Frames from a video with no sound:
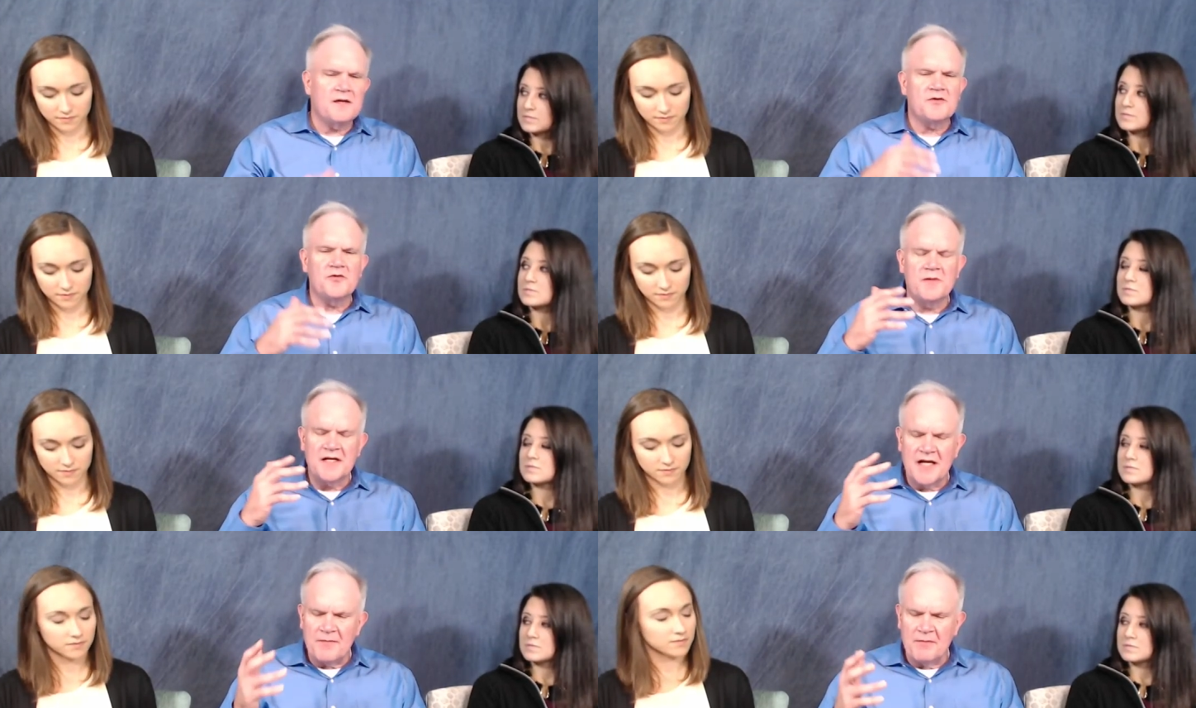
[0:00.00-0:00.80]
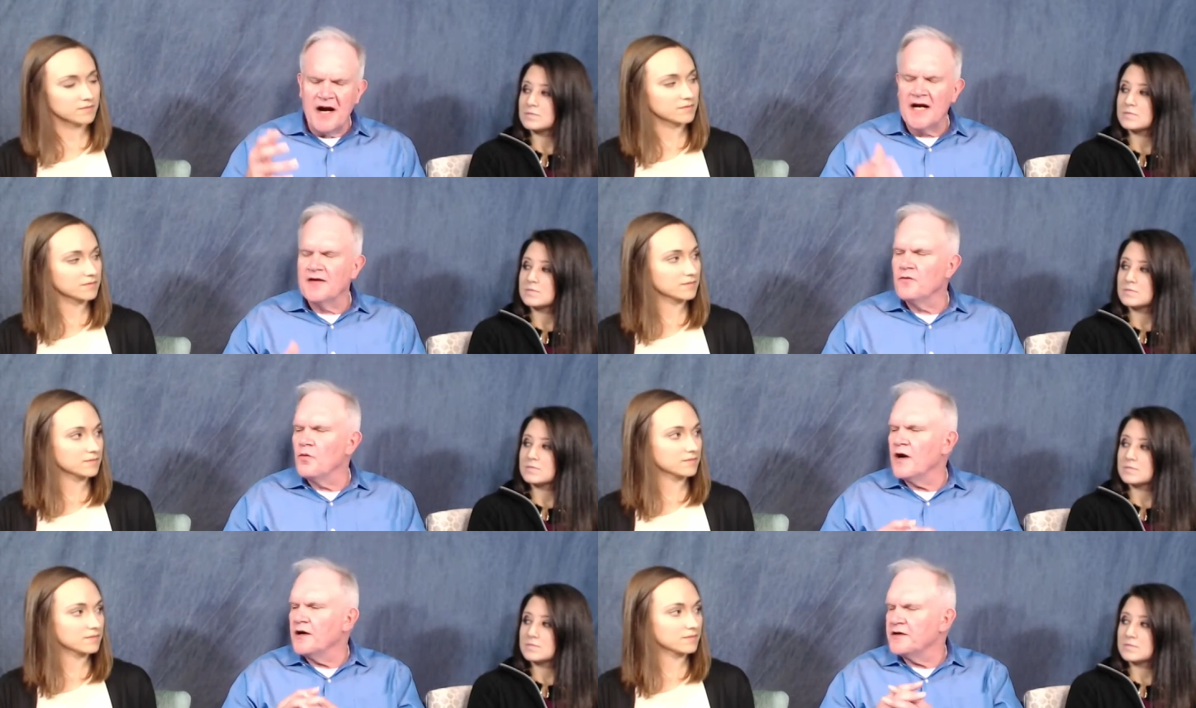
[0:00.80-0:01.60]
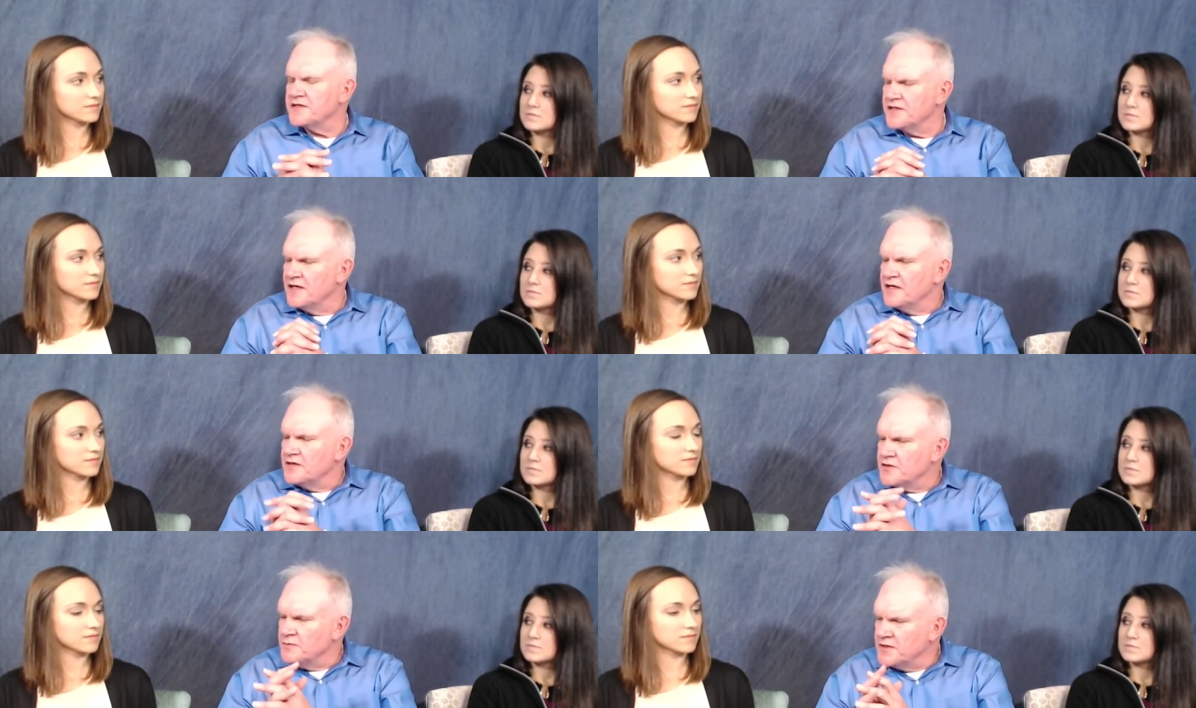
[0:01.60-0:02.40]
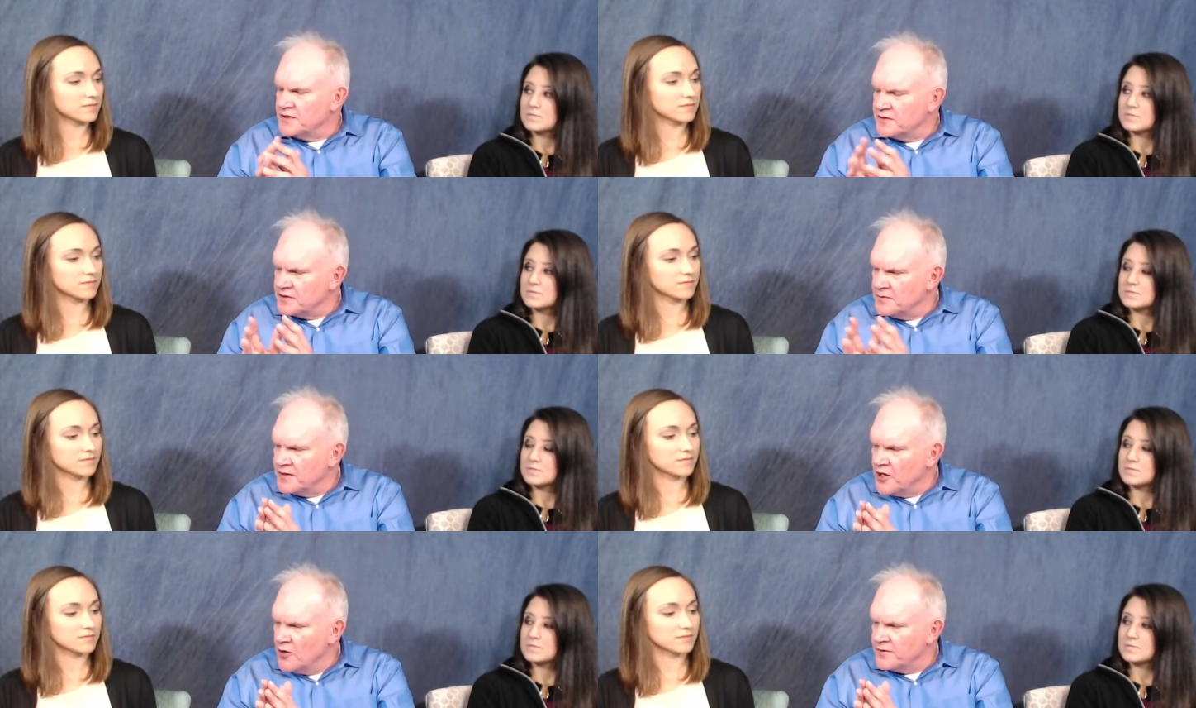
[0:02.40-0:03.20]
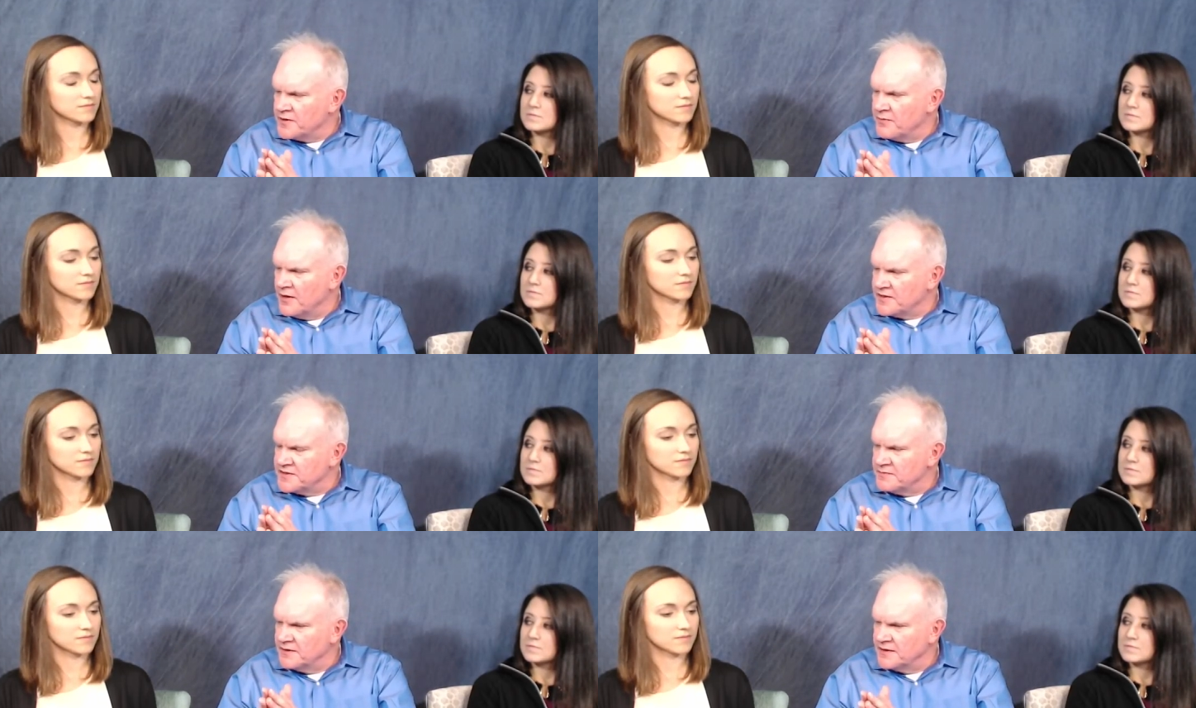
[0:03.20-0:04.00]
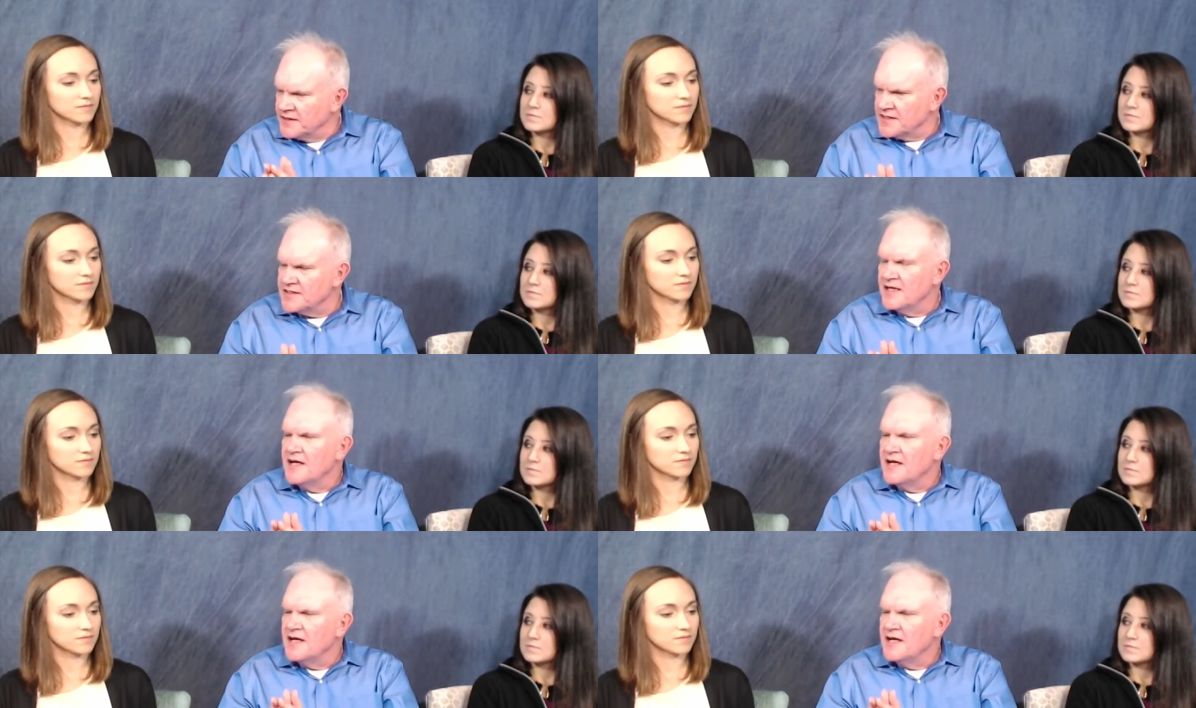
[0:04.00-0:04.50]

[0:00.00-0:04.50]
Speaker 1: to become a mind of awareness, to be open to possibilities.